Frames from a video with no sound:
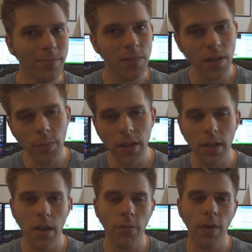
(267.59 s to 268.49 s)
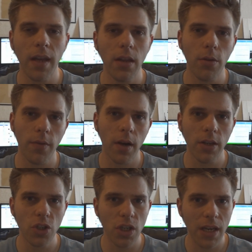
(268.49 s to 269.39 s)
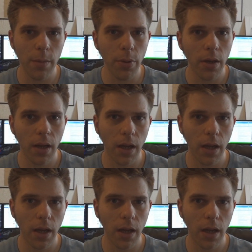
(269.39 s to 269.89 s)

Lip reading: something that you can find either very cheap